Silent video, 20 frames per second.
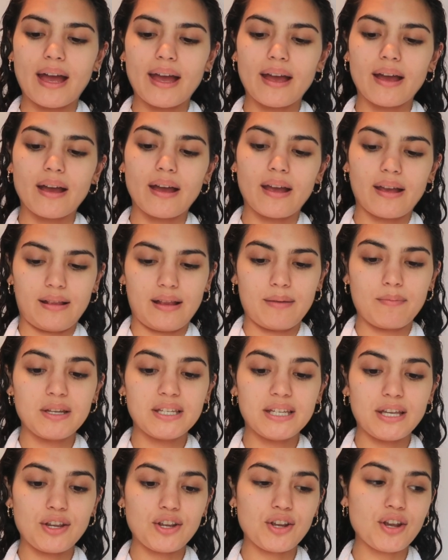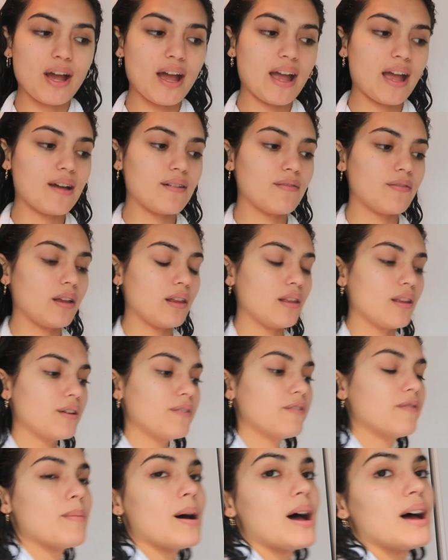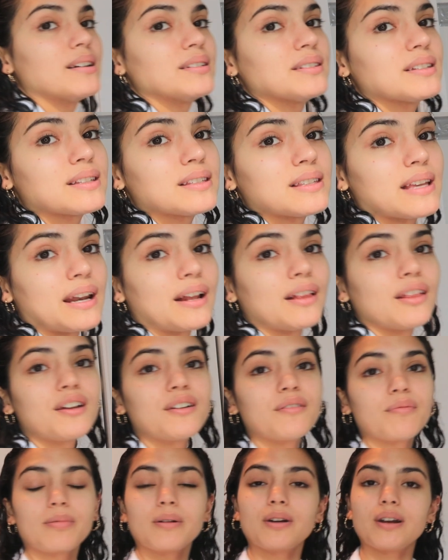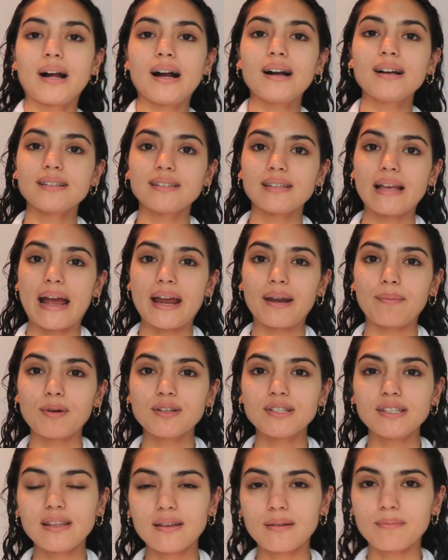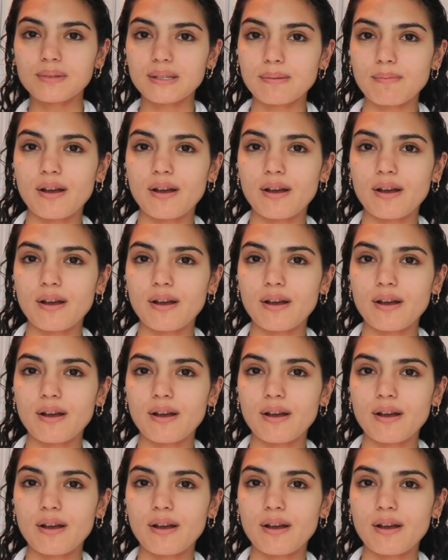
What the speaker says: Let me tell you, I have a lot of masks and a lot of products and most of them